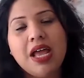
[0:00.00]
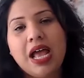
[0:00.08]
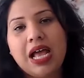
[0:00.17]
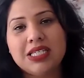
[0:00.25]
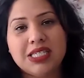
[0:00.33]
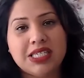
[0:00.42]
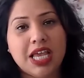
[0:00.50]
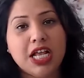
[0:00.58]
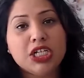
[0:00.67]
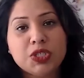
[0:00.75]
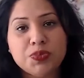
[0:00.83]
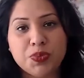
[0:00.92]
a
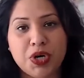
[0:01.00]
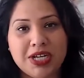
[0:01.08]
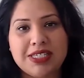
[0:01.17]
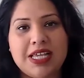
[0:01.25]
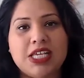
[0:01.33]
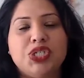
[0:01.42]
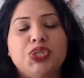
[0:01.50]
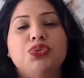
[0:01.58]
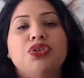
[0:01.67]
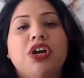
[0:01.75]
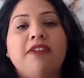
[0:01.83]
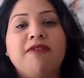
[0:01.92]
sales process to
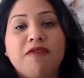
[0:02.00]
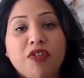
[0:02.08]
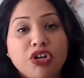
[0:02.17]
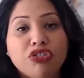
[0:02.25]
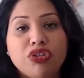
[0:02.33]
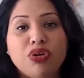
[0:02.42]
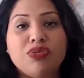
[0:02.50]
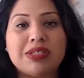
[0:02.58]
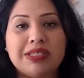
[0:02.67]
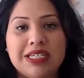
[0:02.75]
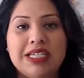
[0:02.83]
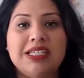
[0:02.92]
convert those
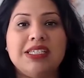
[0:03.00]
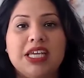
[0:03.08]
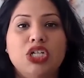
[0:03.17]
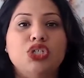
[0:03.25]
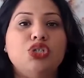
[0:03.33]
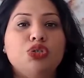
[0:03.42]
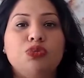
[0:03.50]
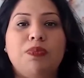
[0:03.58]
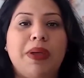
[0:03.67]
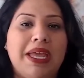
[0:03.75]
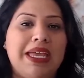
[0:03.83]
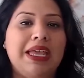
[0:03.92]
leads into
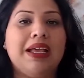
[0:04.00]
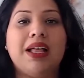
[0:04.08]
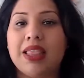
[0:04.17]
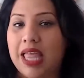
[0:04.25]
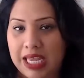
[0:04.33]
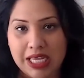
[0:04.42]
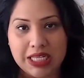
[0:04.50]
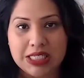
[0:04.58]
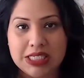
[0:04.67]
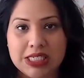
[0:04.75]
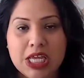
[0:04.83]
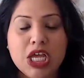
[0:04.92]
paying
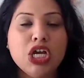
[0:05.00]
clients.